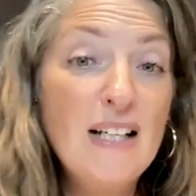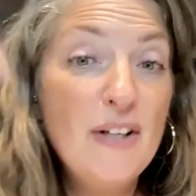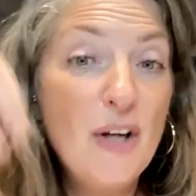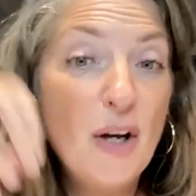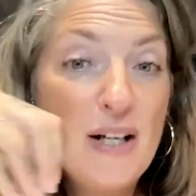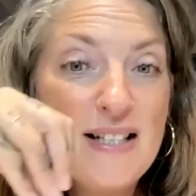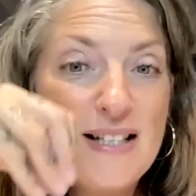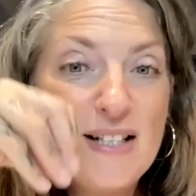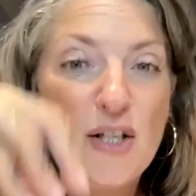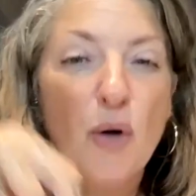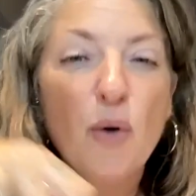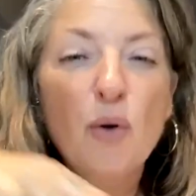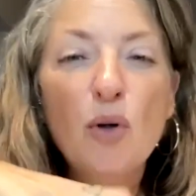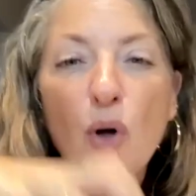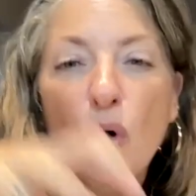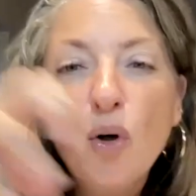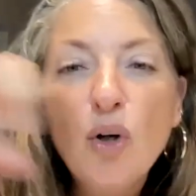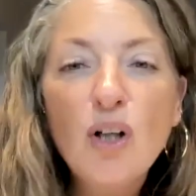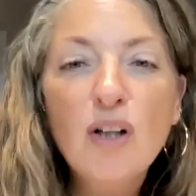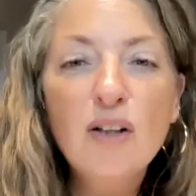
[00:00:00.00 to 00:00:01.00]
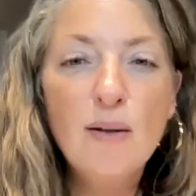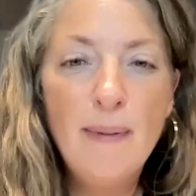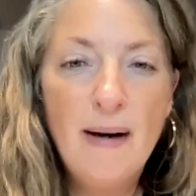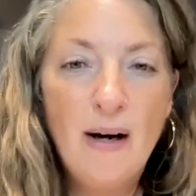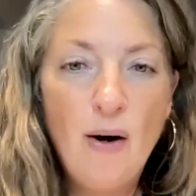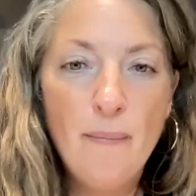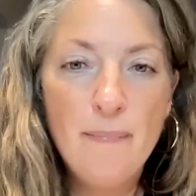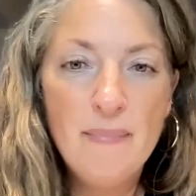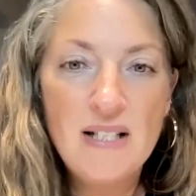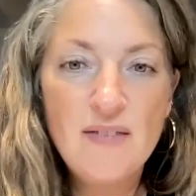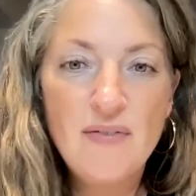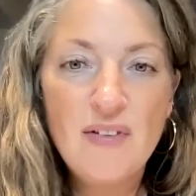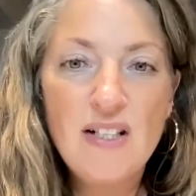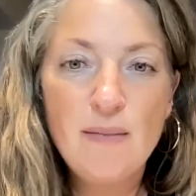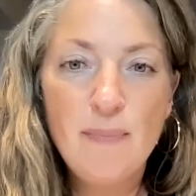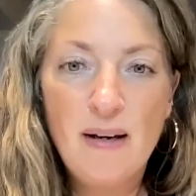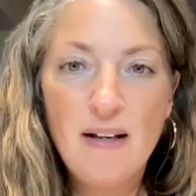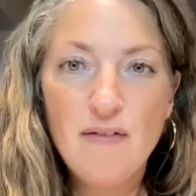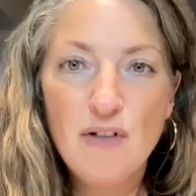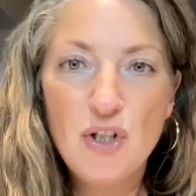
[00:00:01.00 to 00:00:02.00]
no, it's no longer about a Misfit
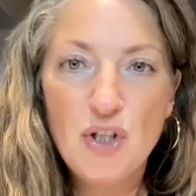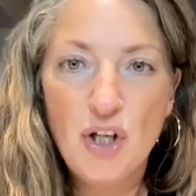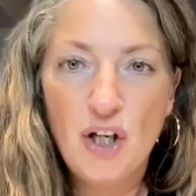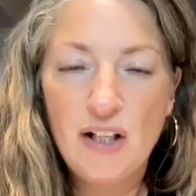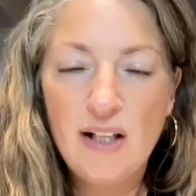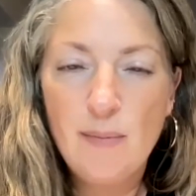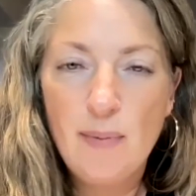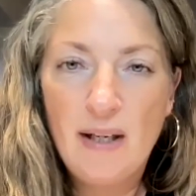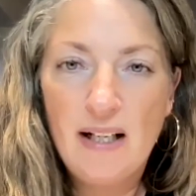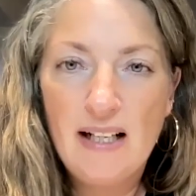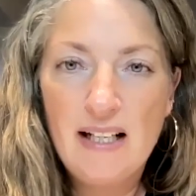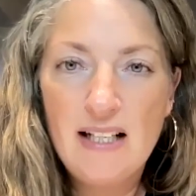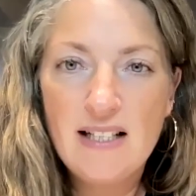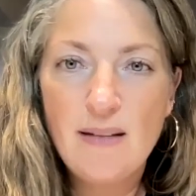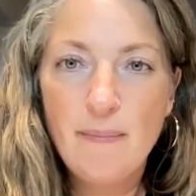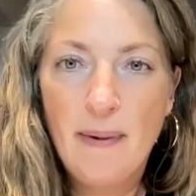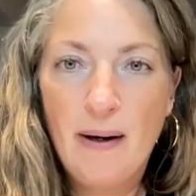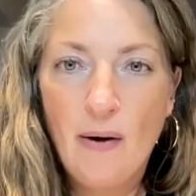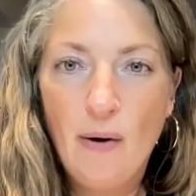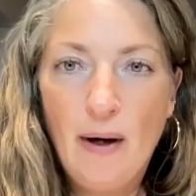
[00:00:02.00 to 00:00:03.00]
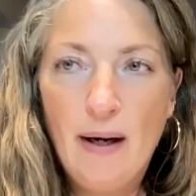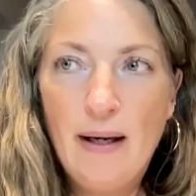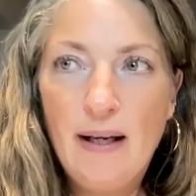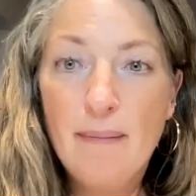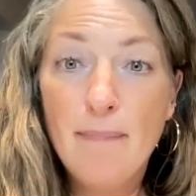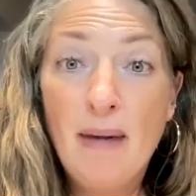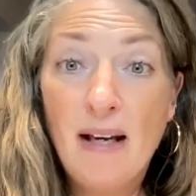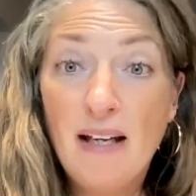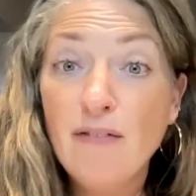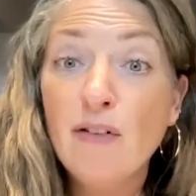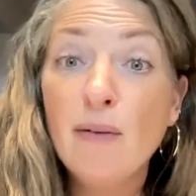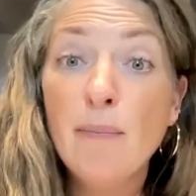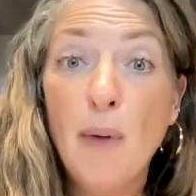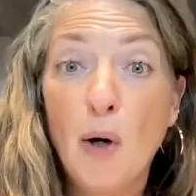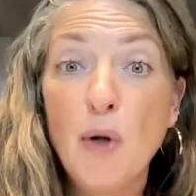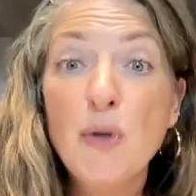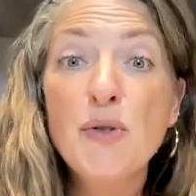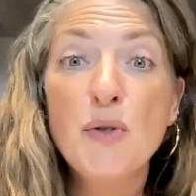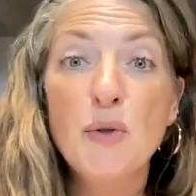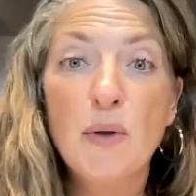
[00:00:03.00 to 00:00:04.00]
to Maven journey, but it is about a Maven
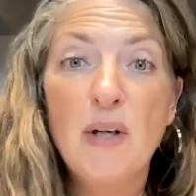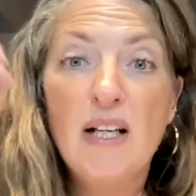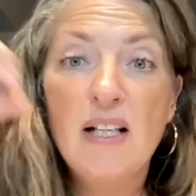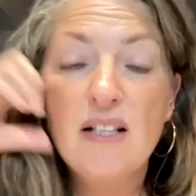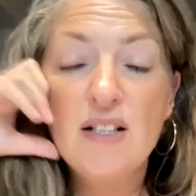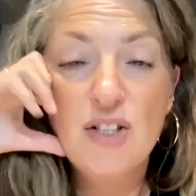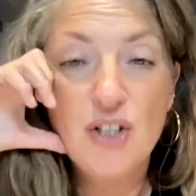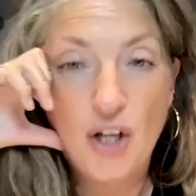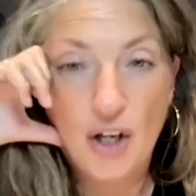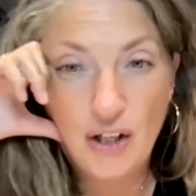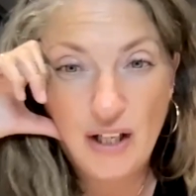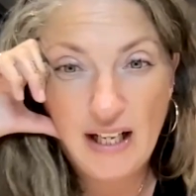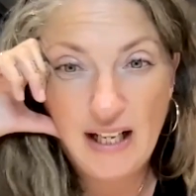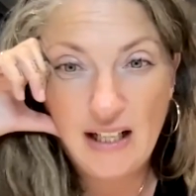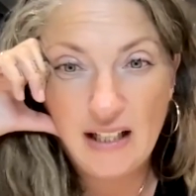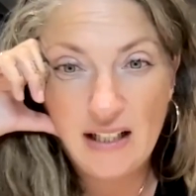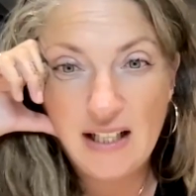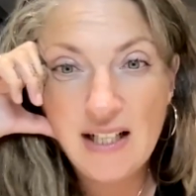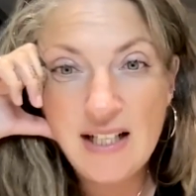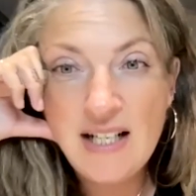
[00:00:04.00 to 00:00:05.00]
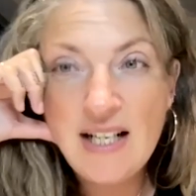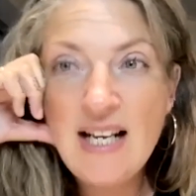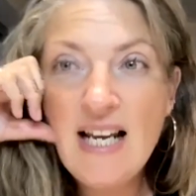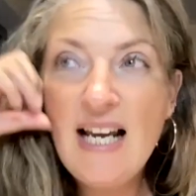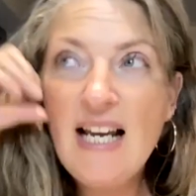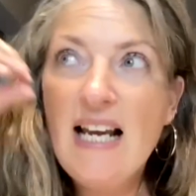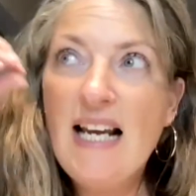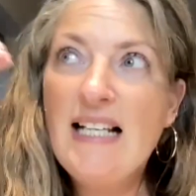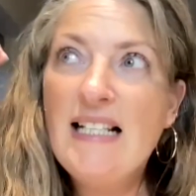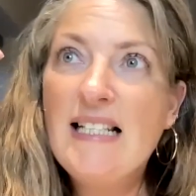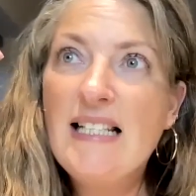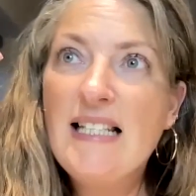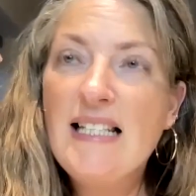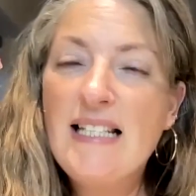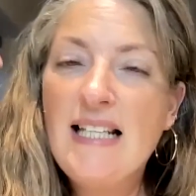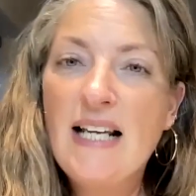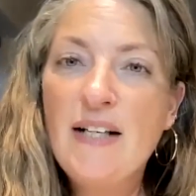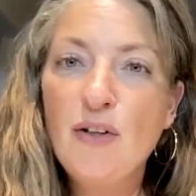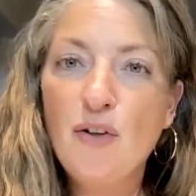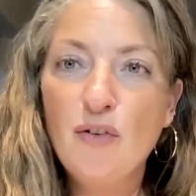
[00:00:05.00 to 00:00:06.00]
Mastery journey. And
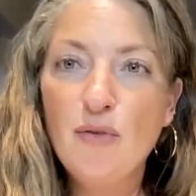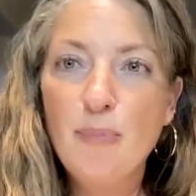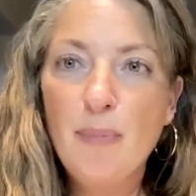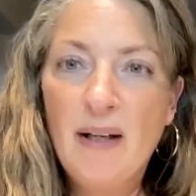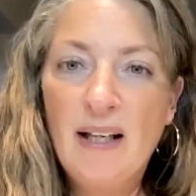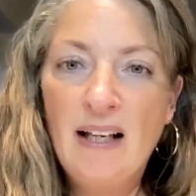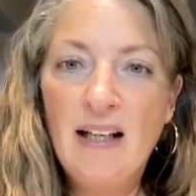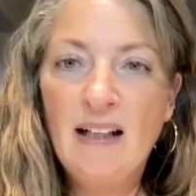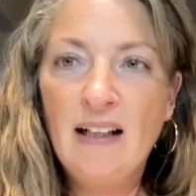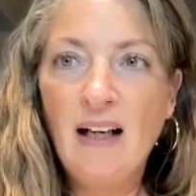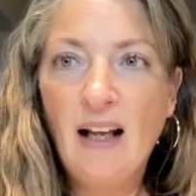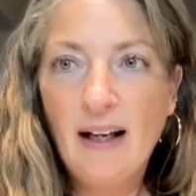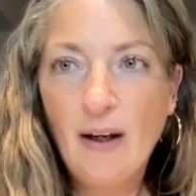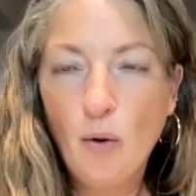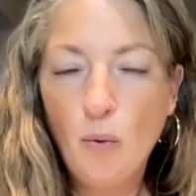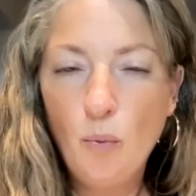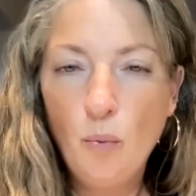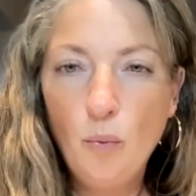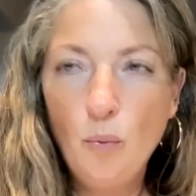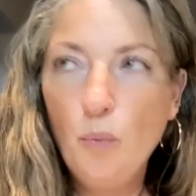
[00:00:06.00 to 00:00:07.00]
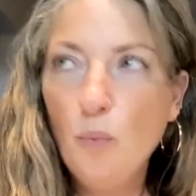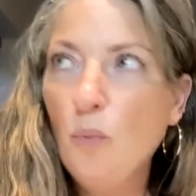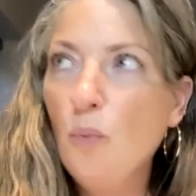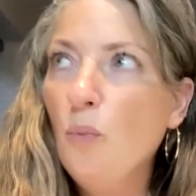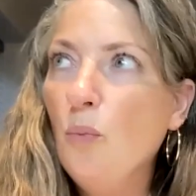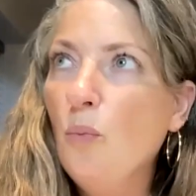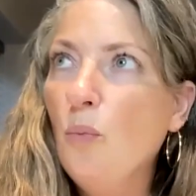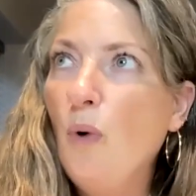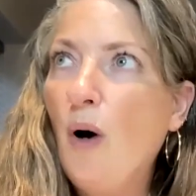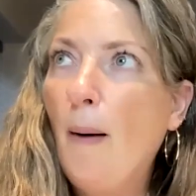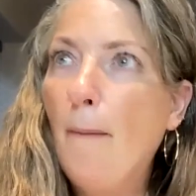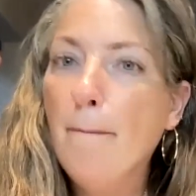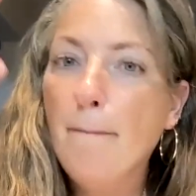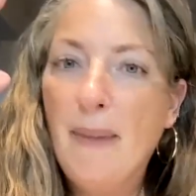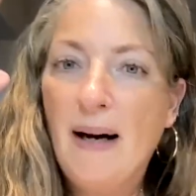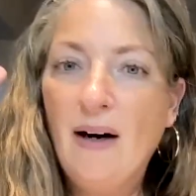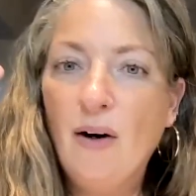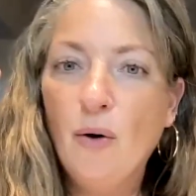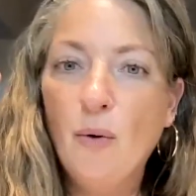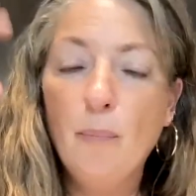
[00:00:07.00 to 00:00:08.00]
instead of being like
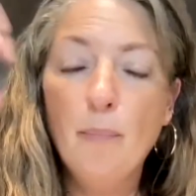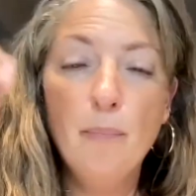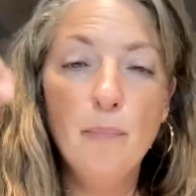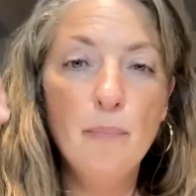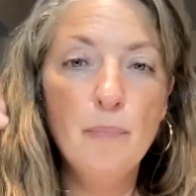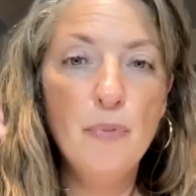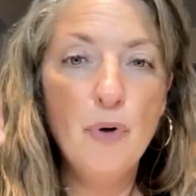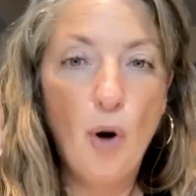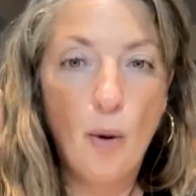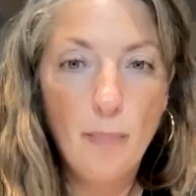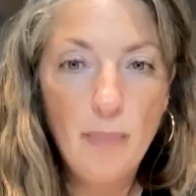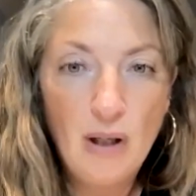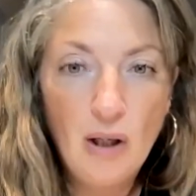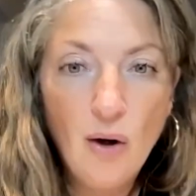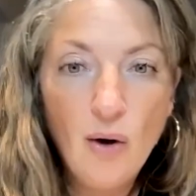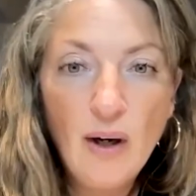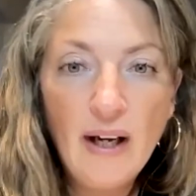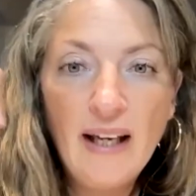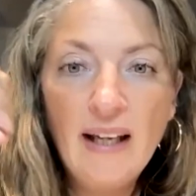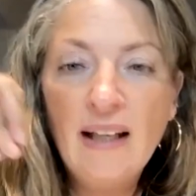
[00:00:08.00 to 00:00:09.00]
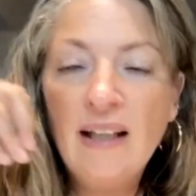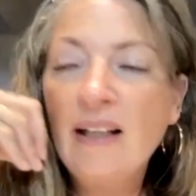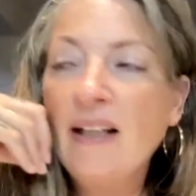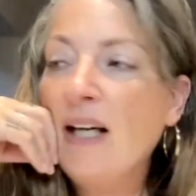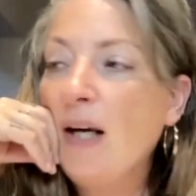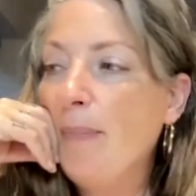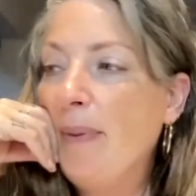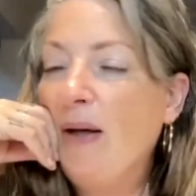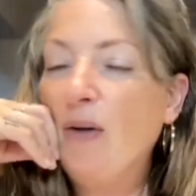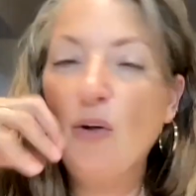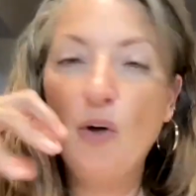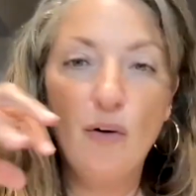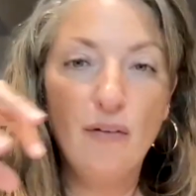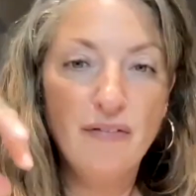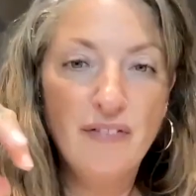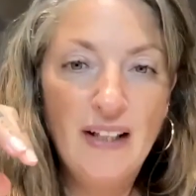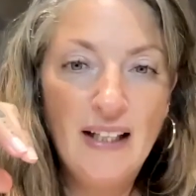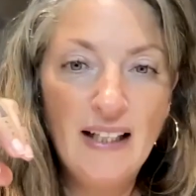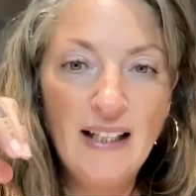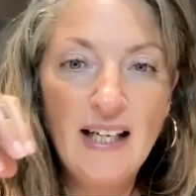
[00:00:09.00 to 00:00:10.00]
about not belonging, about
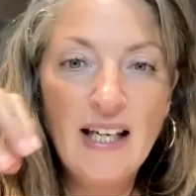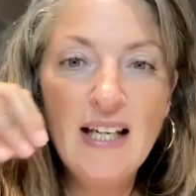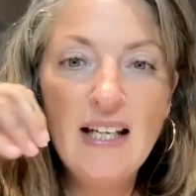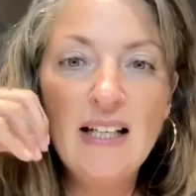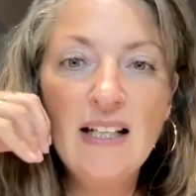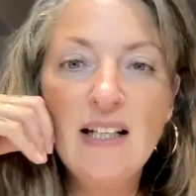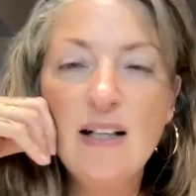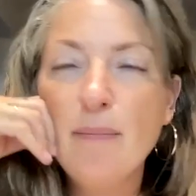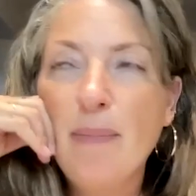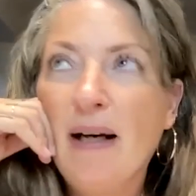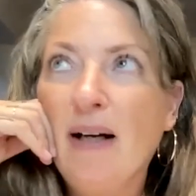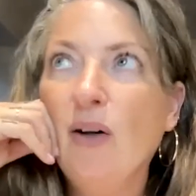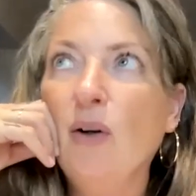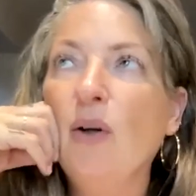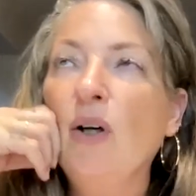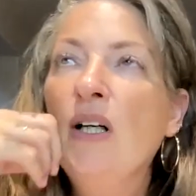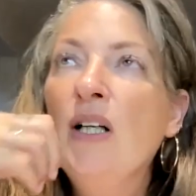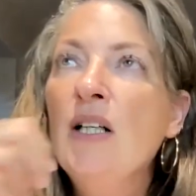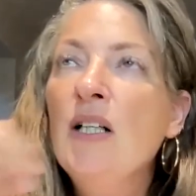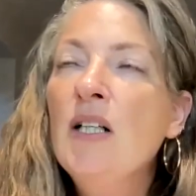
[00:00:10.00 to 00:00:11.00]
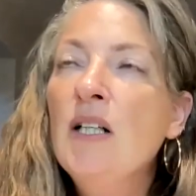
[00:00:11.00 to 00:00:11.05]
not fitting in, about